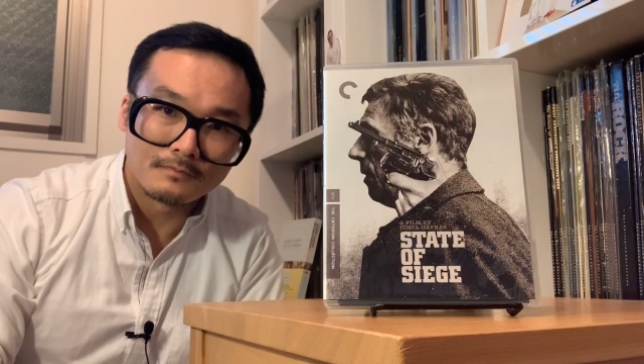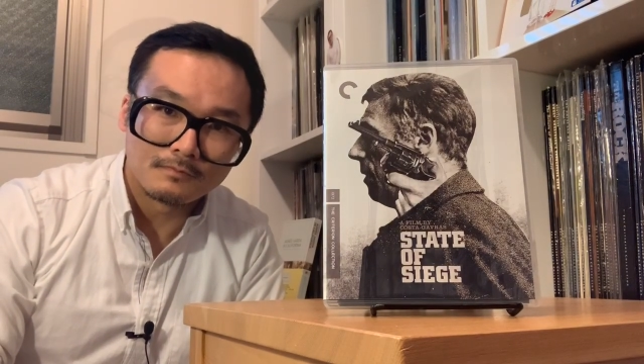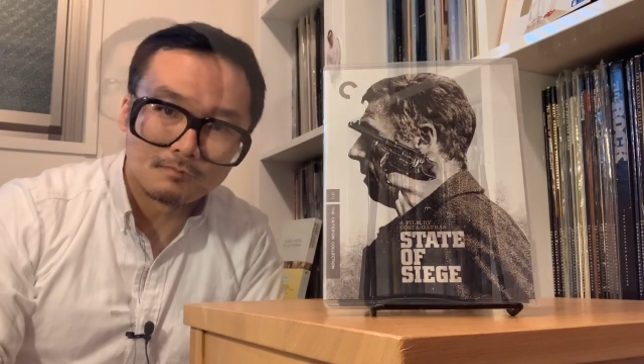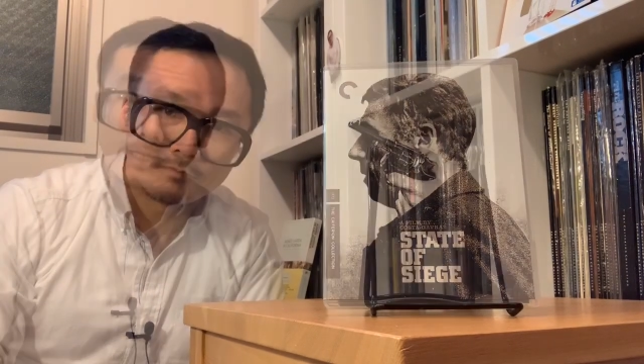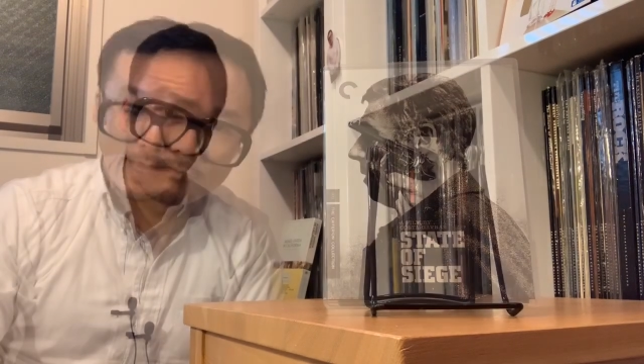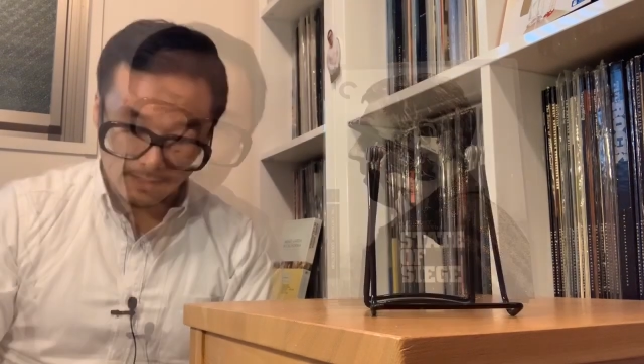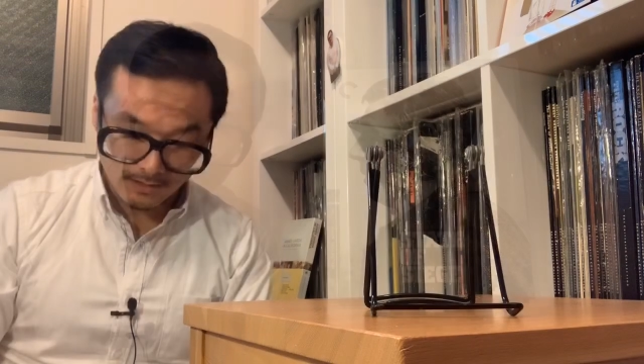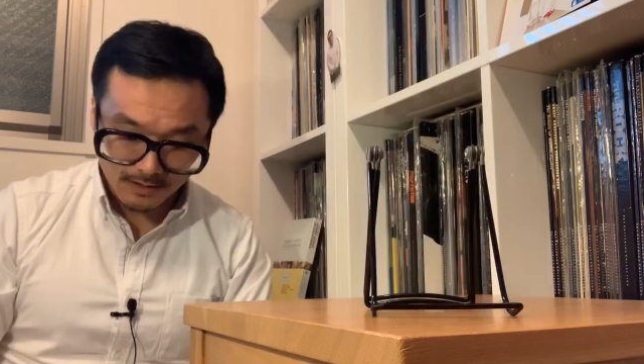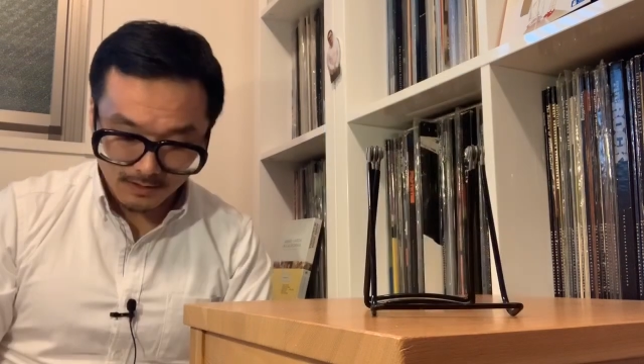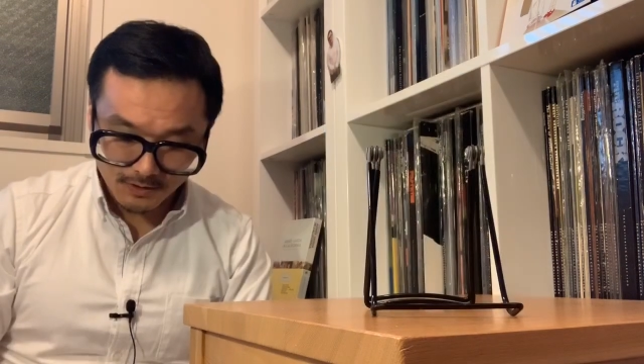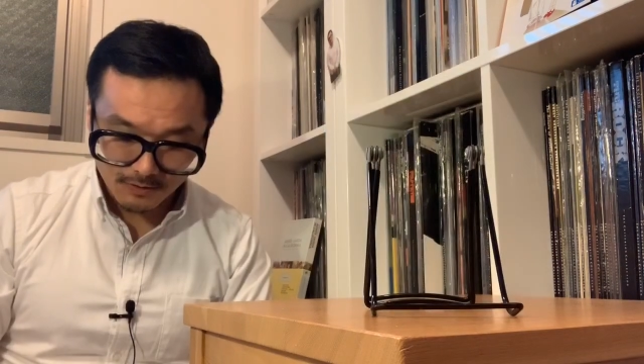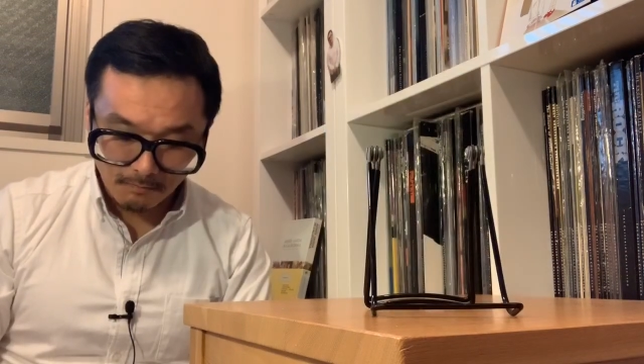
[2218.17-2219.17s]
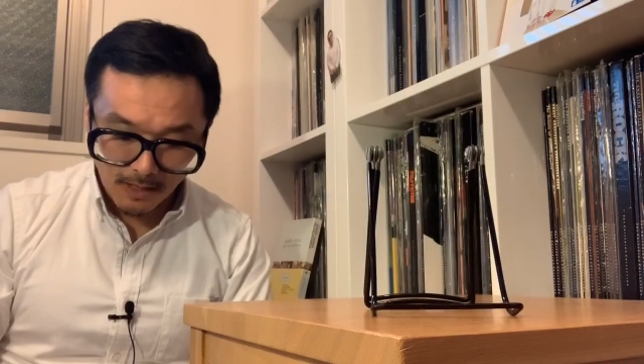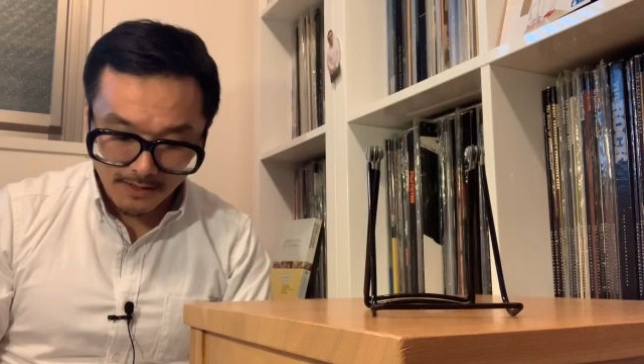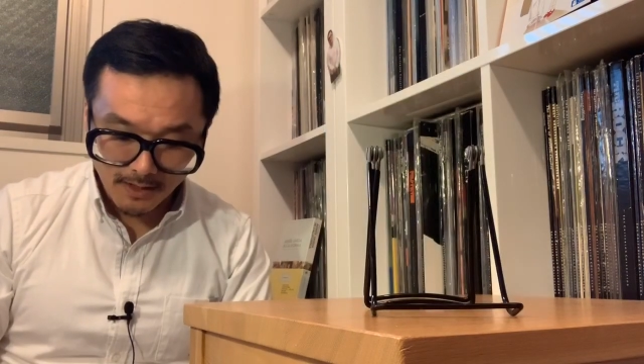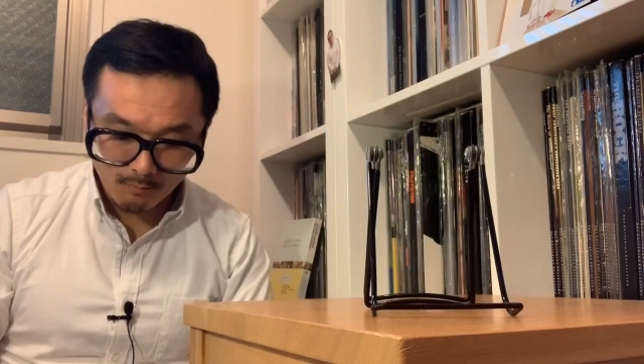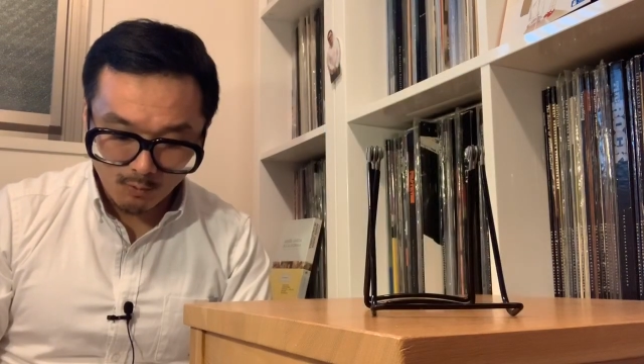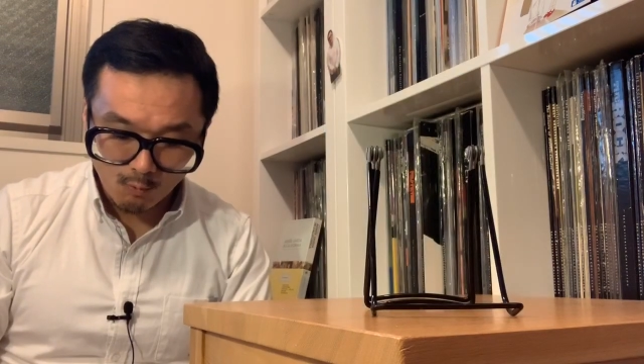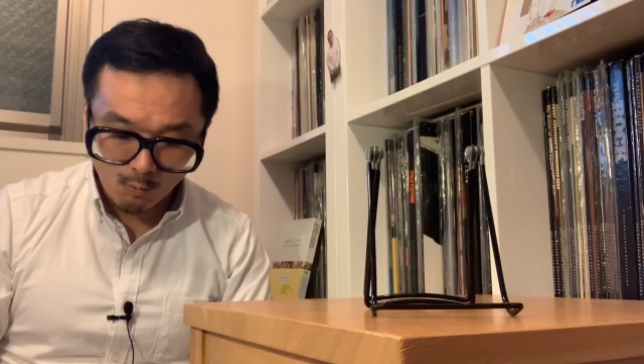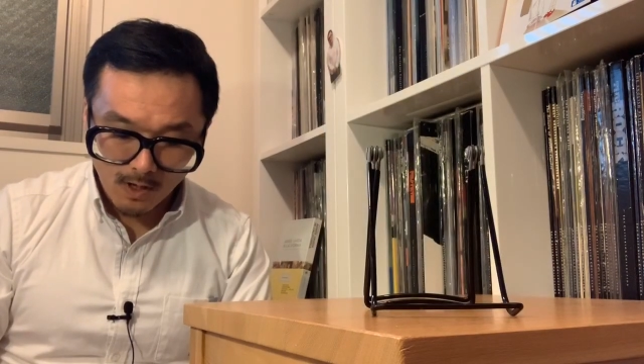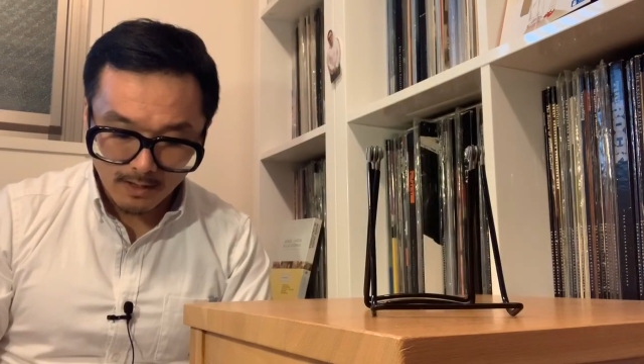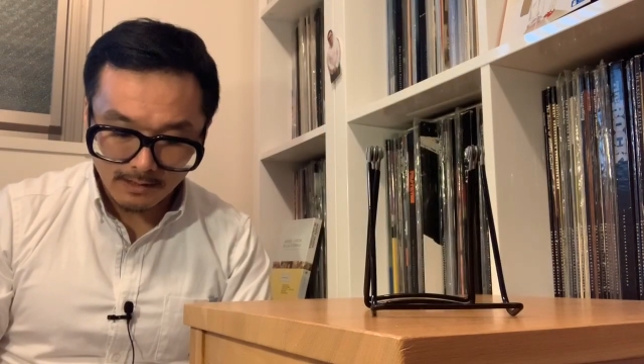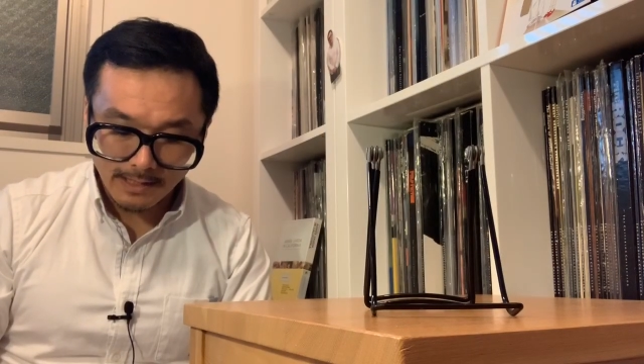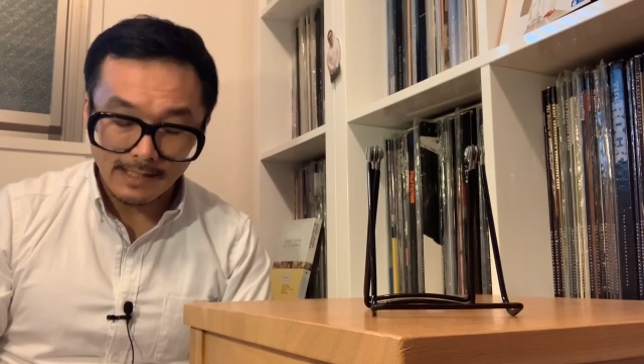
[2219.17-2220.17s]
Next, spine number
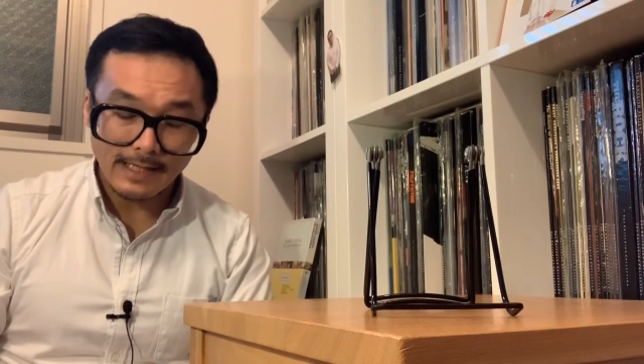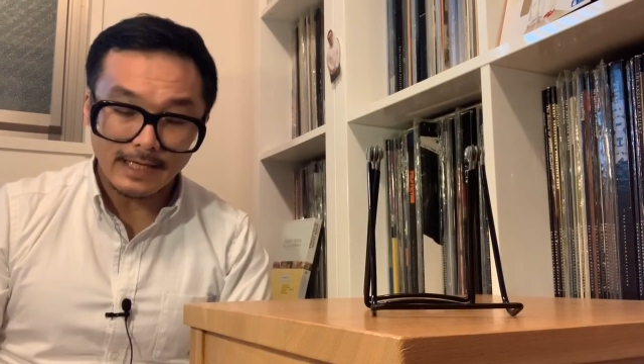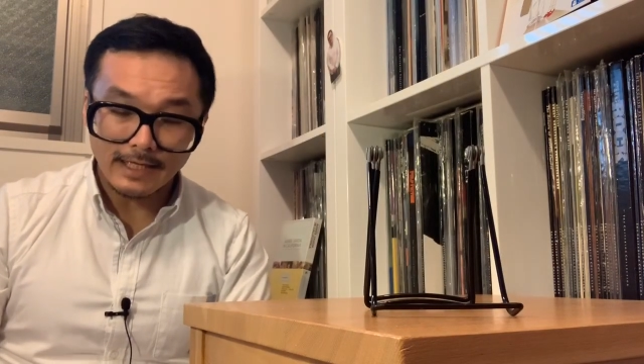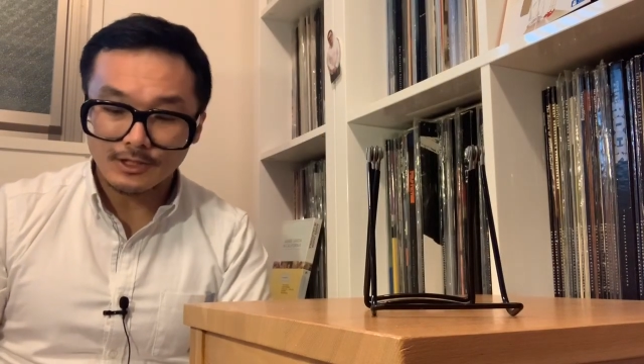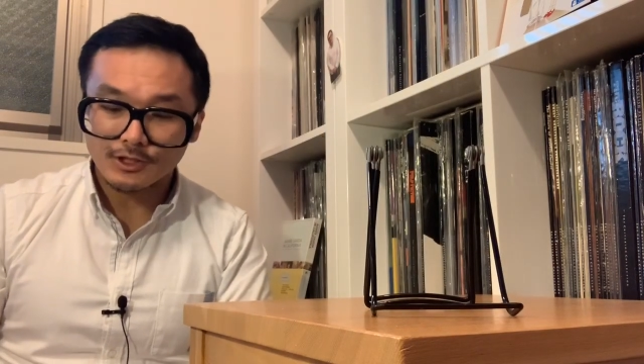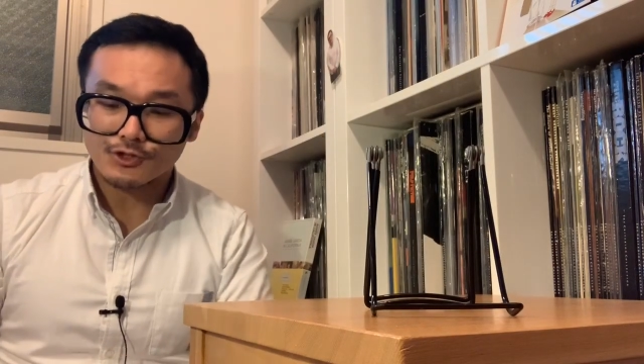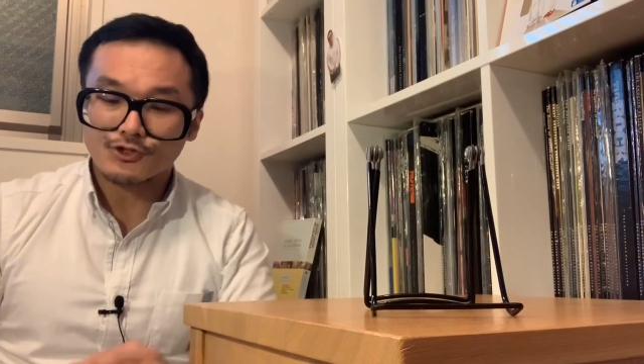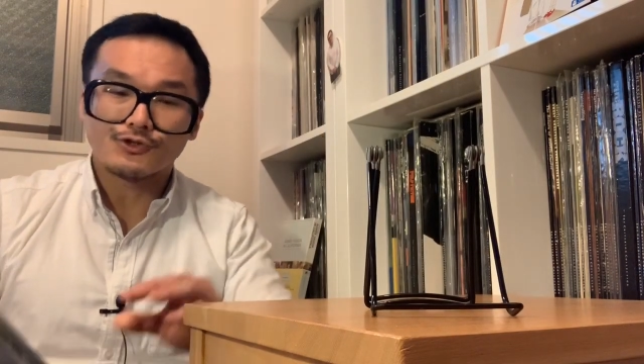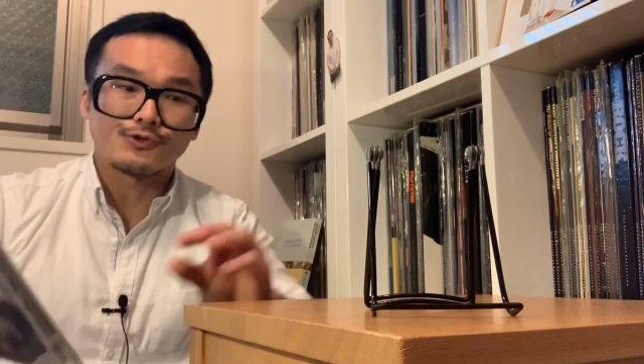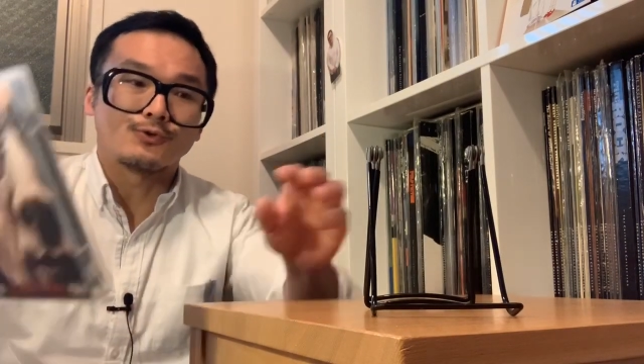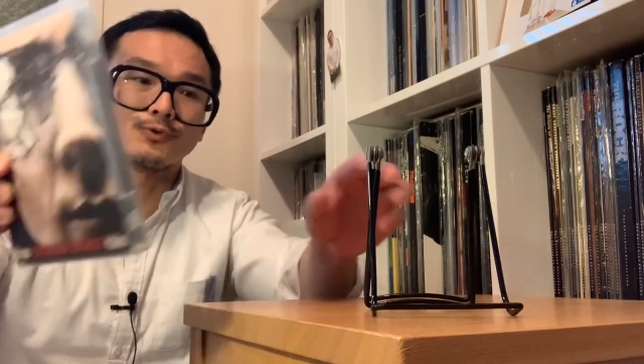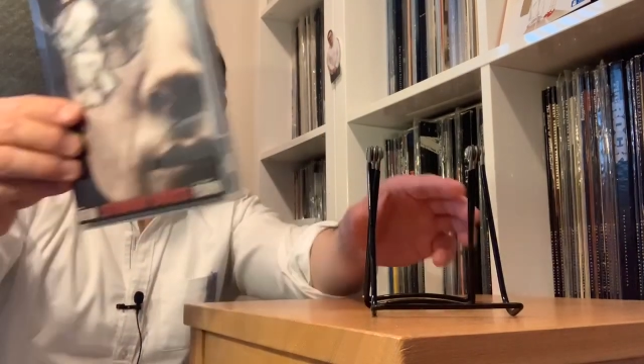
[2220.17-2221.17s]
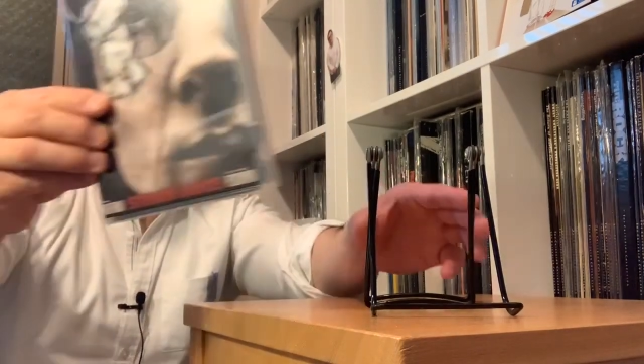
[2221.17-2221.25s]
182.